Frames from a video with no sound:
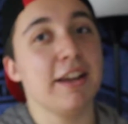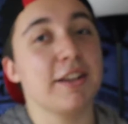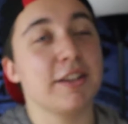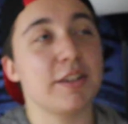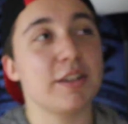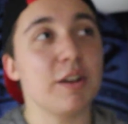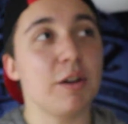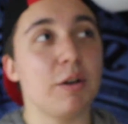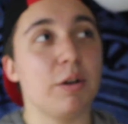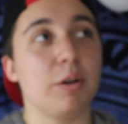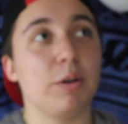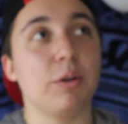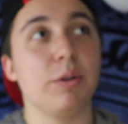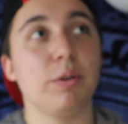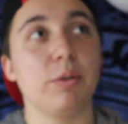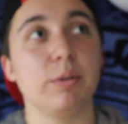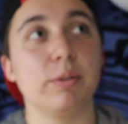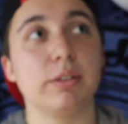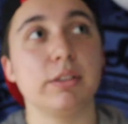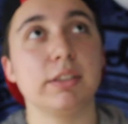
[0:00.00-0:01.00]

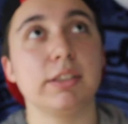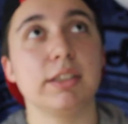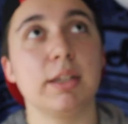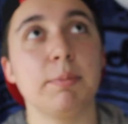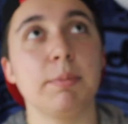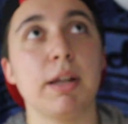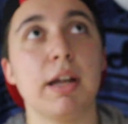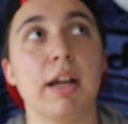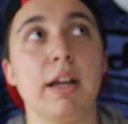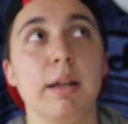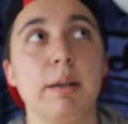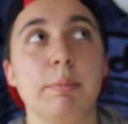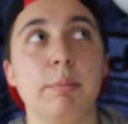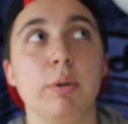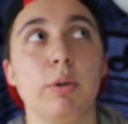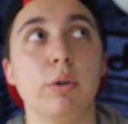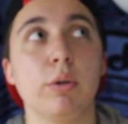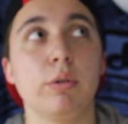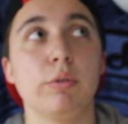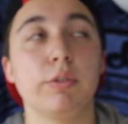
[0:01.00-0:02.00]
So
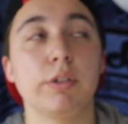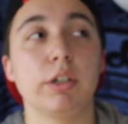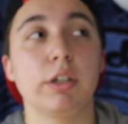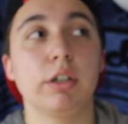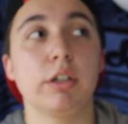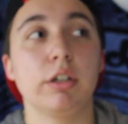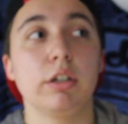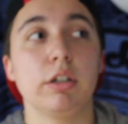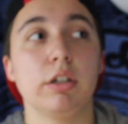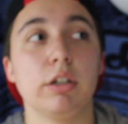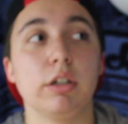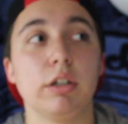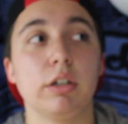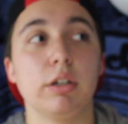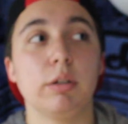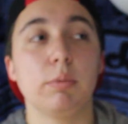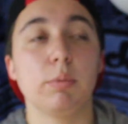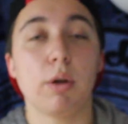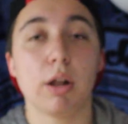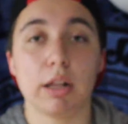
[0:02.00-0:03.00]
sometime
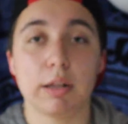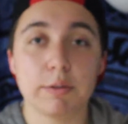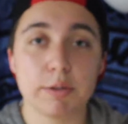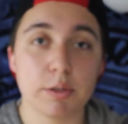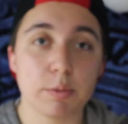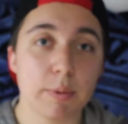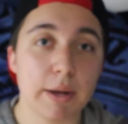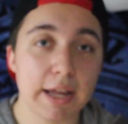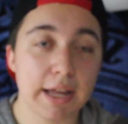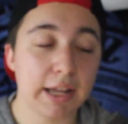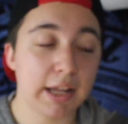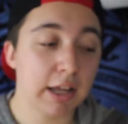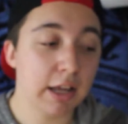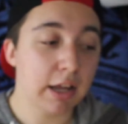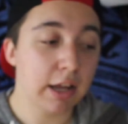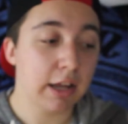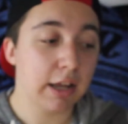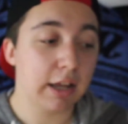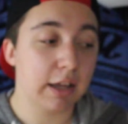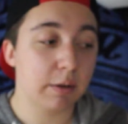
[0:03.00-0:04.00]
over while I was away,
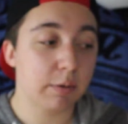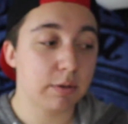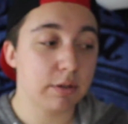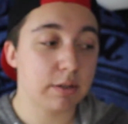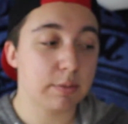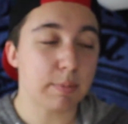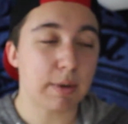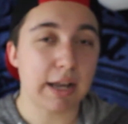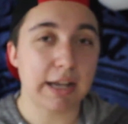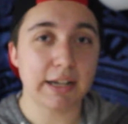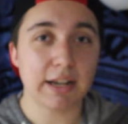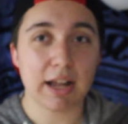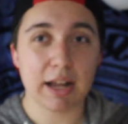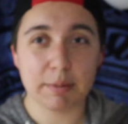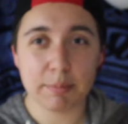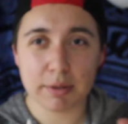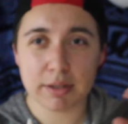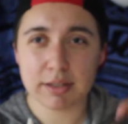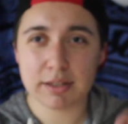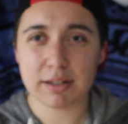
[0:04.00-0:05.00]
it was my
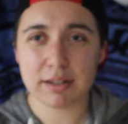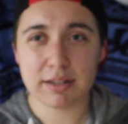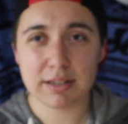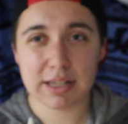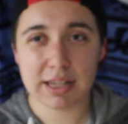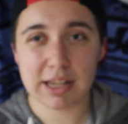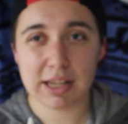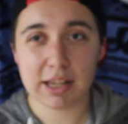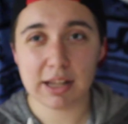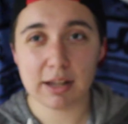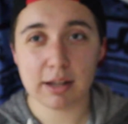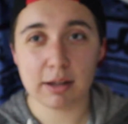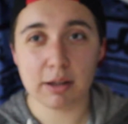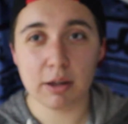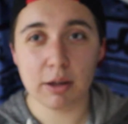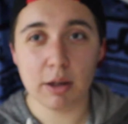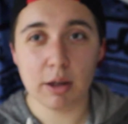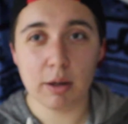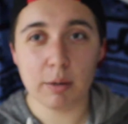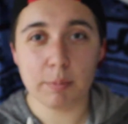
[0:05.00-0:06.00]
9 months on T,
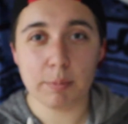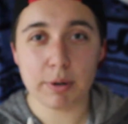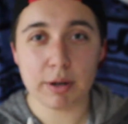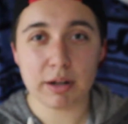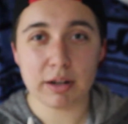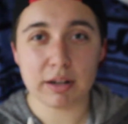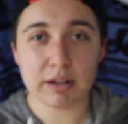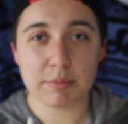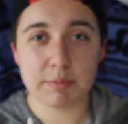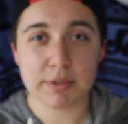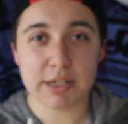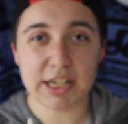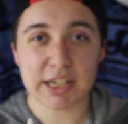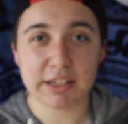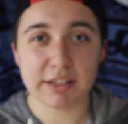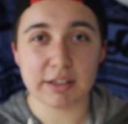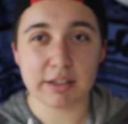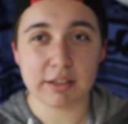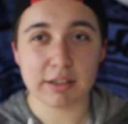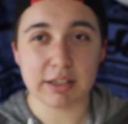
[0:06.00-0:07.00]
but I'm
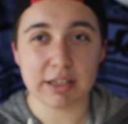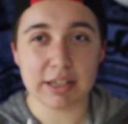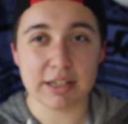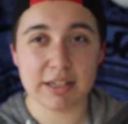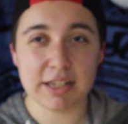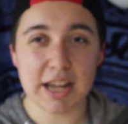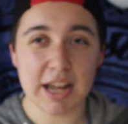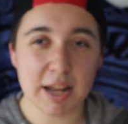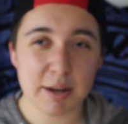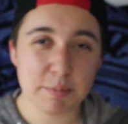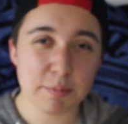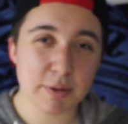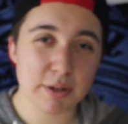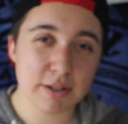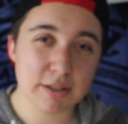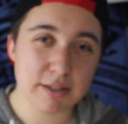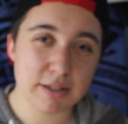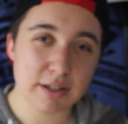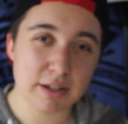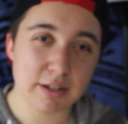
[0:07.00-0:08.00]
technically 10
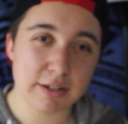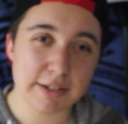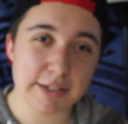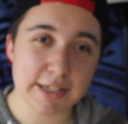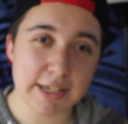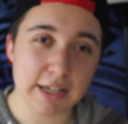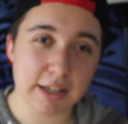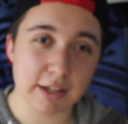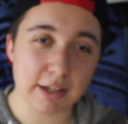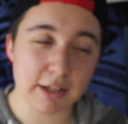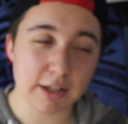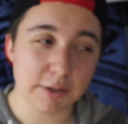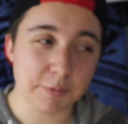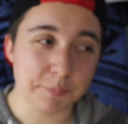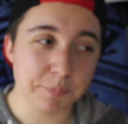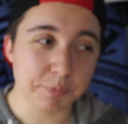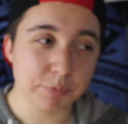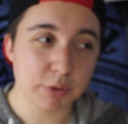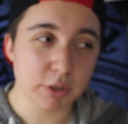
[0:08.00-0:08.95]
months on T.